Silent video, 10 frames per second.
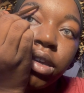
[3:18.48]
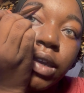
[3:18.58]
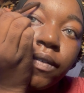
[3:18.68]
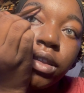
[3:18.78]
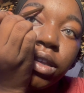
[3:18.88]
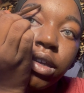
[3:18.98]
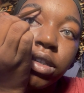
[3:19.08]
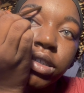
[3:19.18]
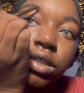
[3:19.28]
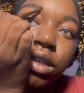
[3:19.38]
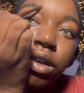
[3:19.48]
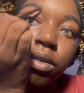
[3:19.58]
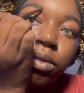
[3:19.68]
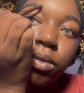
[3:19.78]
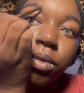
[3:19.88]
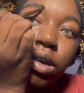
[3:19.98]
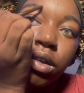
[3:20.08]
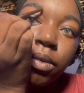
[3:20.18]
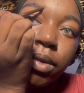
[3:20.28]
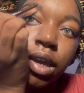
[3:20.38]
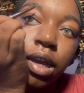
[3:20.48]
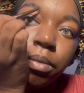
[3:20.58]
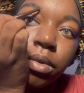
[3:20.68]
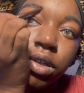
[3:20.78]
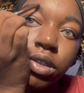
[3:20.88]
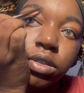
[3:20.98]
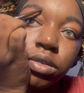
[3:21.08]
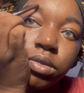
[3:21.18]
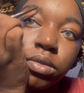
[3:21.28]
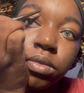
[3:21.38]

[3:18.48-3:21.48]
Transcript: everything just gonna go the way I wanted to.